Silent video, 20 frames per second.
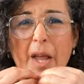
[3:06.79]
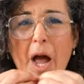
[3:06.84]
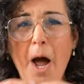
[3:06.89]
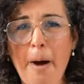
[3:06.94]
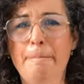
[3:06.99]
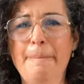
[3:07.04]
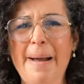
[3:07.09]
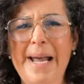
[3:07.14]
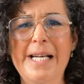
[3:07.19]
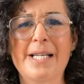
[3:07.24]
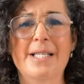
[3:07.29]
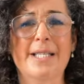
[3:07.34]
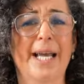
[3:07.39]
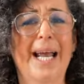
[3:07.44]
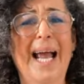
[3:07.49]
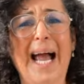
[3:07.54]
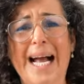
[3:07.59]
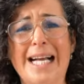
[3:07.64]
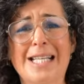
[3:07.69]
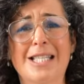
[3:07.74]

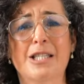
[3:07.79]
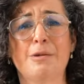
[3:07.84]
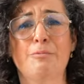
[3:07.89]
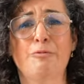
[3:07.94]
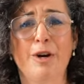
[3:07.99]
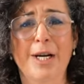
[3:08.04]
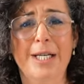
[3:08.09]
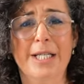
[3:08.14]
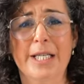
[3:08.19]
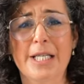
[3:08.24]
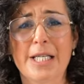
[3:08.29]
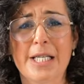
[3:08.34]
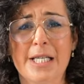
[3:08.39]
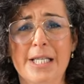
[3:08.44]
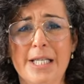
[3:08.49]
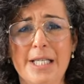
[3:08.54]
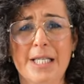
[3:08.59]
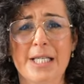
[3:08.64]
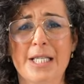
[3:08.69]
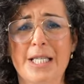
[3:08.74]
Amazing. Add some red
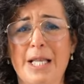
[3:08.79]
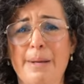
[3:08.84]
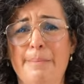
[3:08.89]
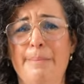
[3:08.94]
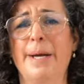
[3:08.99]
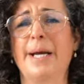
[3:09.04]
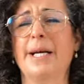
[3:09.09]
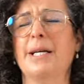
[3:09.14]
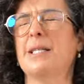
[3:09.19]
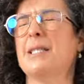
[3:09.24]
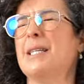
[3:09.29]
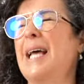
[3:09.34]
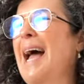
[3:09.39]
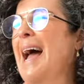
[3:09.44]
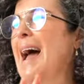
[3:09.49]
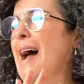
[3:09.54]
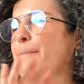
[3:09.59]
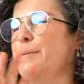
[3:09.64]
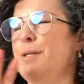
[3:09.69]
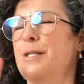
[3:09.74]
onions into the mix.
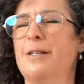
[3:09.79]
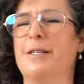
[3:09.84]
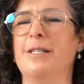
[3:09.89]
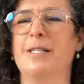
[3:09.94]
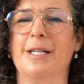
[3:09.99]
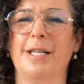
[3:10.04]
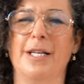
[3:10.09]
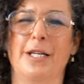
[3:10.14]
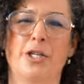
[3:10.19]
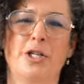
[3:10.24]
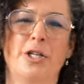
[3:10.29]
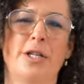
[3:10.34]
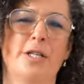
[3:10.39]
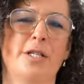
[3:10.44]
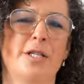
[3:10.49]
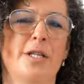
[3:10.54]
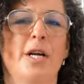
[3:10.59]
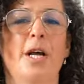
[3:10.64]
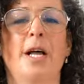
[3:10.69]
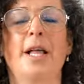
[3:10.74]
Absolutely
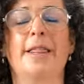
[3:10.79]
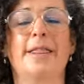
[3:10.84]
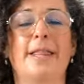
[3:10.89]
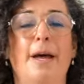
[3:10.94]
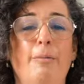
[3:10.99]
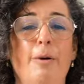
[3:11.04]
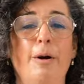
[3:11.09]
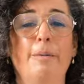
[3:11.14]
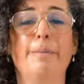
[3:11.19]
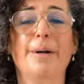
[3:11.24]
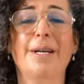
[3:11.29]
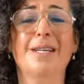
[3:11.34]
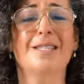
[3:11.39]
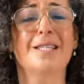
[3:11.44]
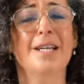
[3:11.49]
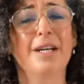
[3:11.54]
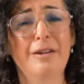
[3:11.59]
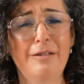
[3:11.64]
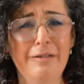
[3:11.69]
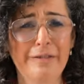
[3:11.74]
delicious. There won't be a
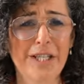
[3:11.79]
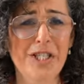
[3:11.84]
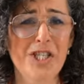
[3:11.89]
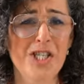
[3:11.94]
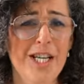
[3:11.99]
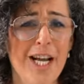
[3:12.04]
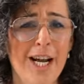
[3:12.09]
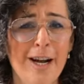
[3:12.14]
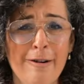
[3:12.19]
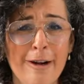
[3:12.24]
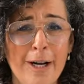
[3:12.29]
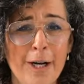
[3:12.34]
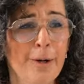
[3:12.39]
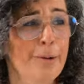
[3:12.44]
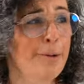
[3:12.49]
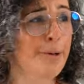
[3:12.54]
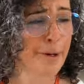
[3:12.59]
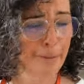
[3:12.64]
single vegetarian who will